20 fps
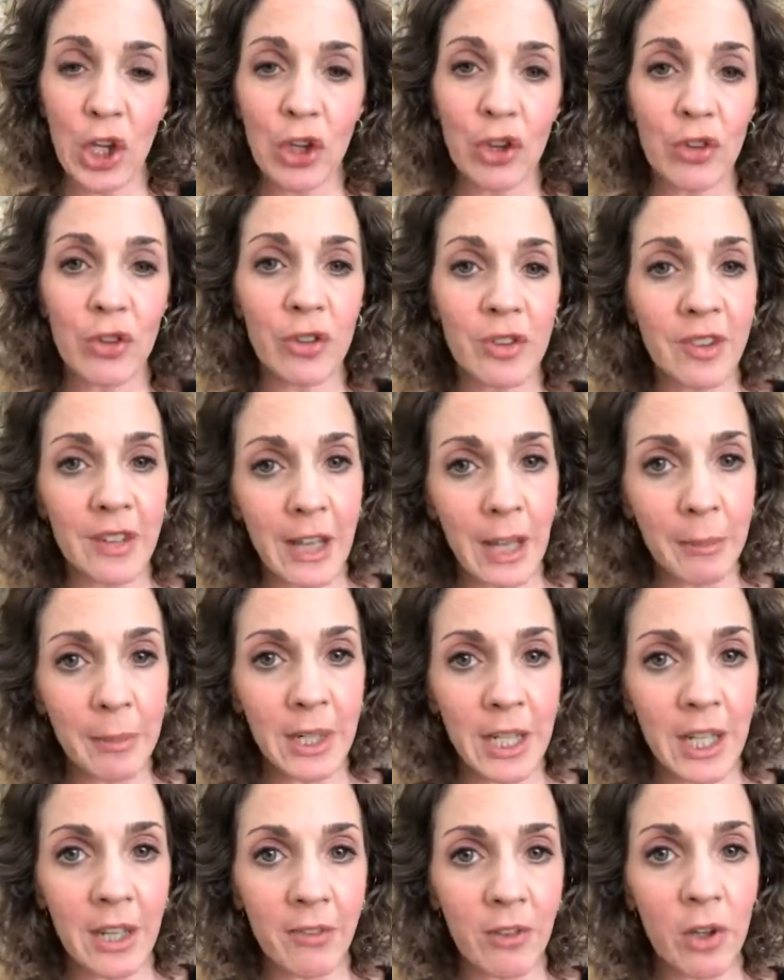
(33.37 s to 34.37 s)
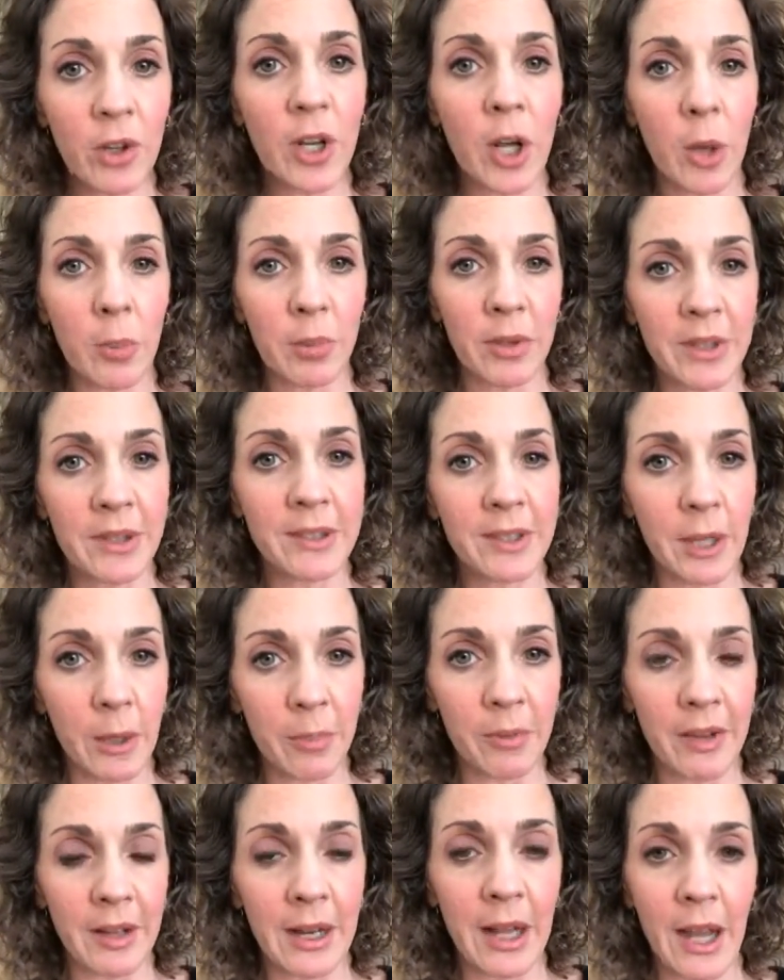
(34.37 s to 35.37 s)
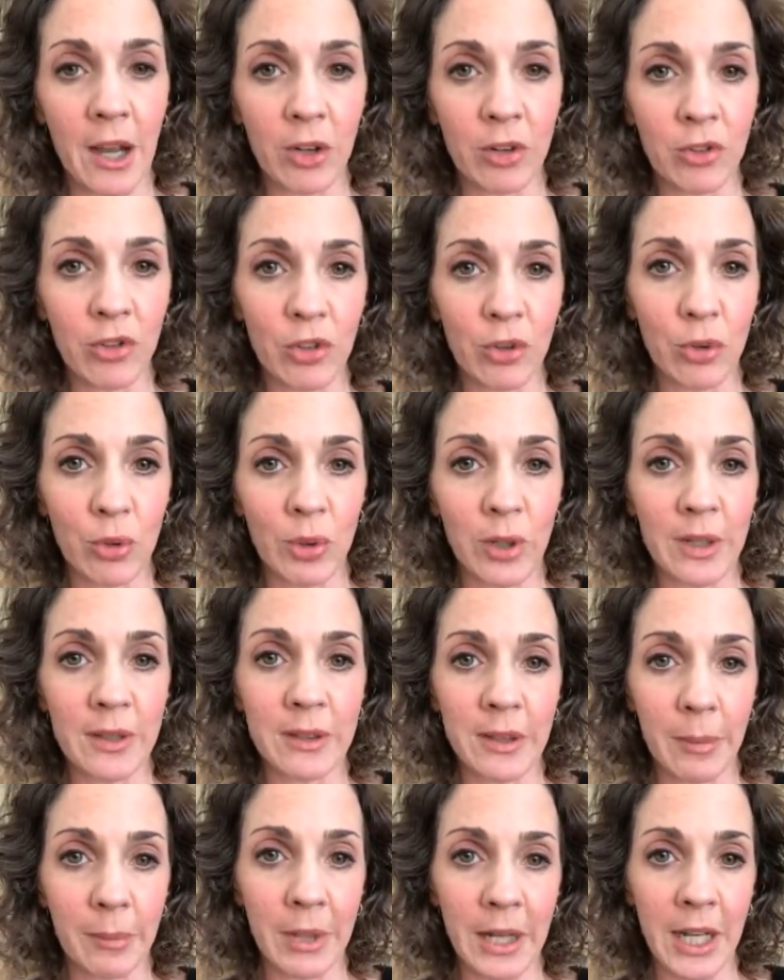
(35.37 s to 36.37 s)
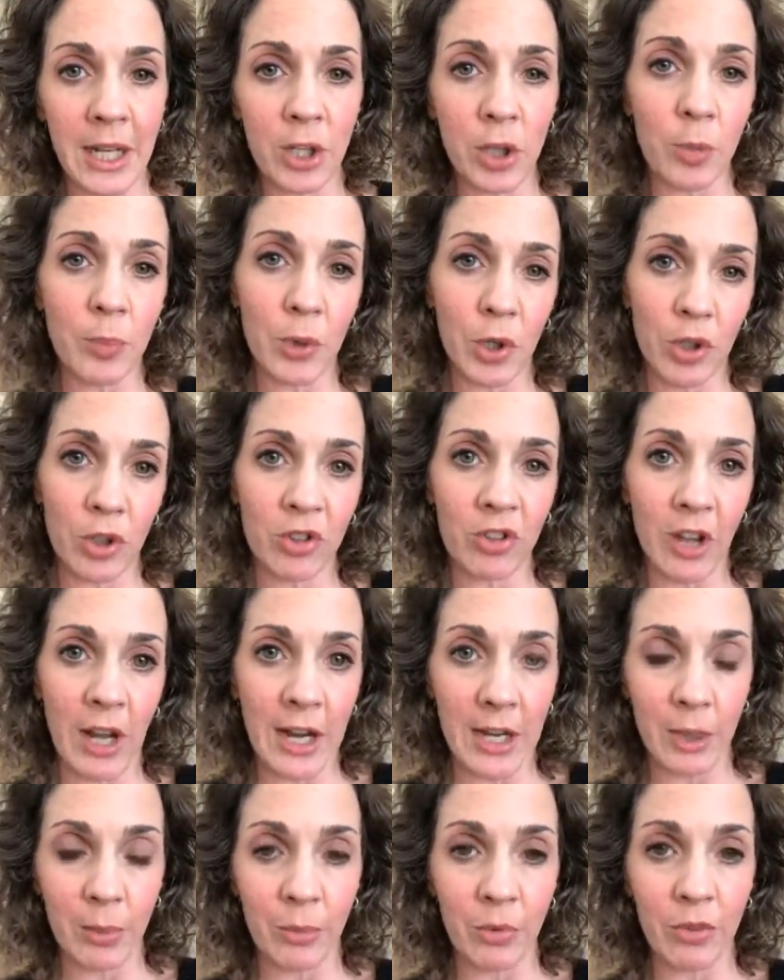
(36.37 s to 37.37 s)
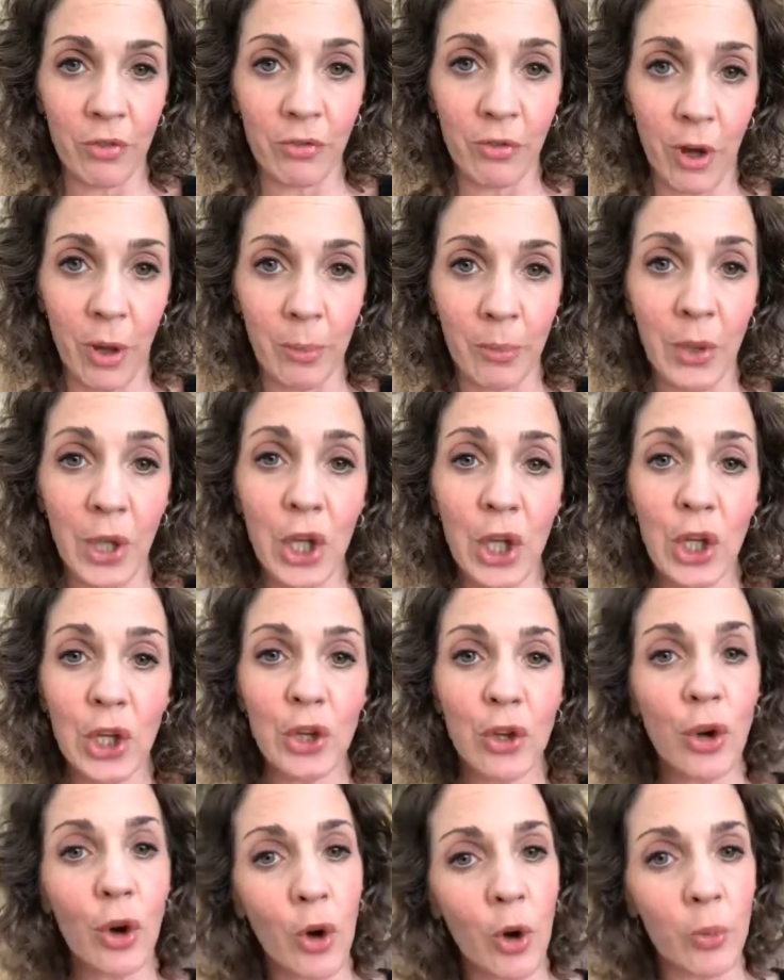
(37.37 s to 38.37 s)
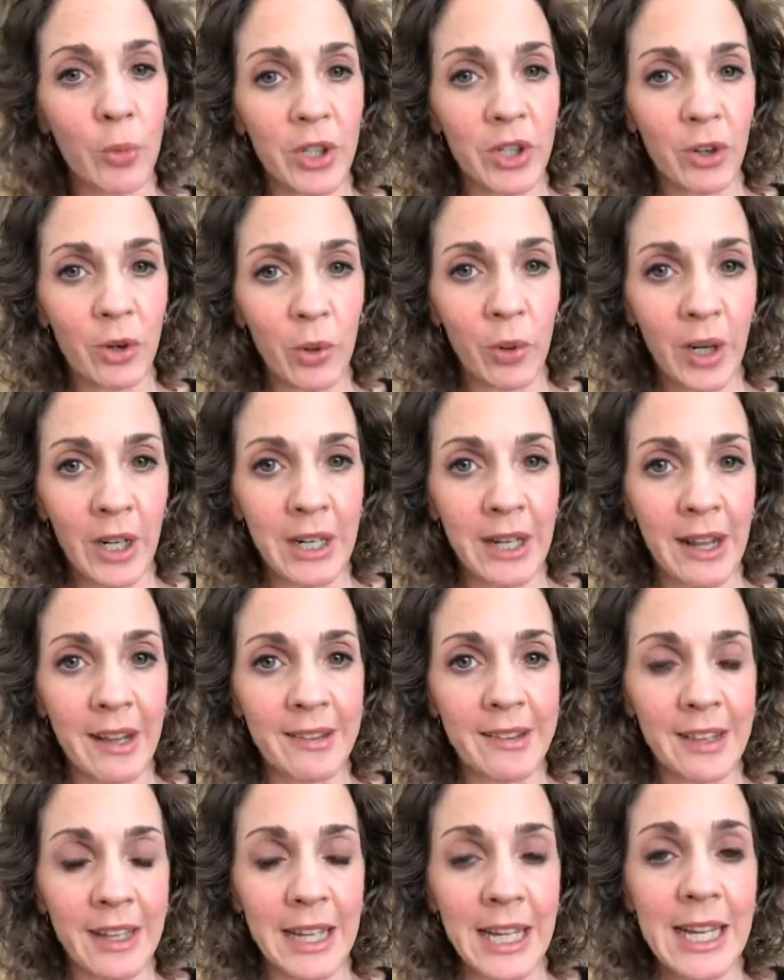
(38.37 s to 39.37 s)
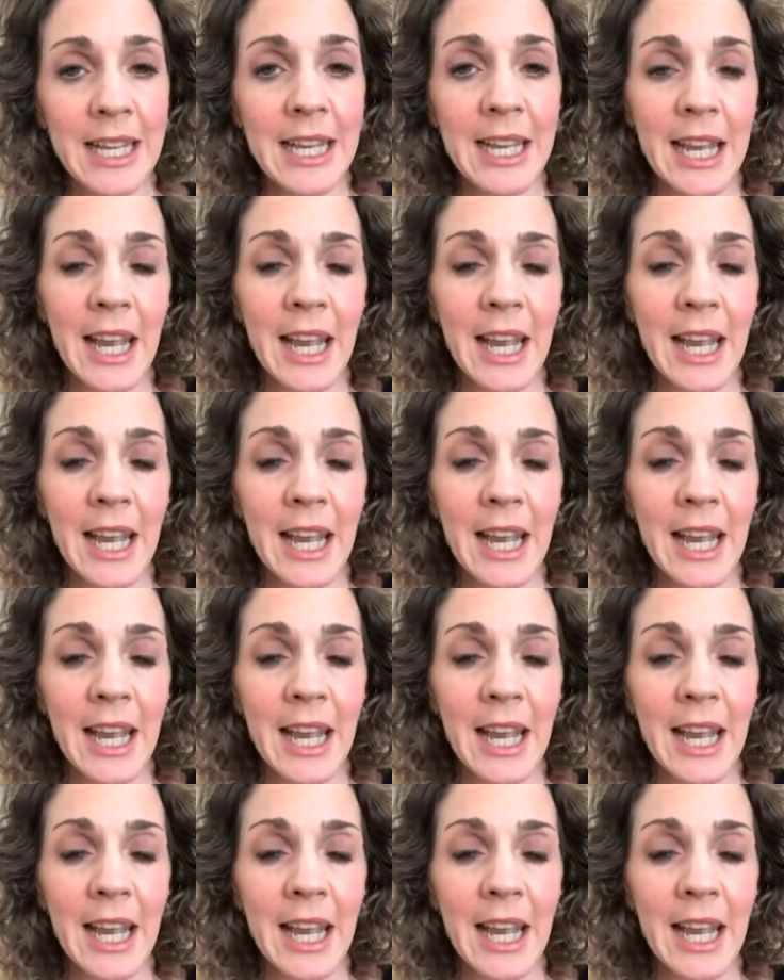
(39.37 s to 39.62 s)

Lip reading: So today I'm going to give you a couple of tips on how to eliminate or purge items from your home when you're organizing.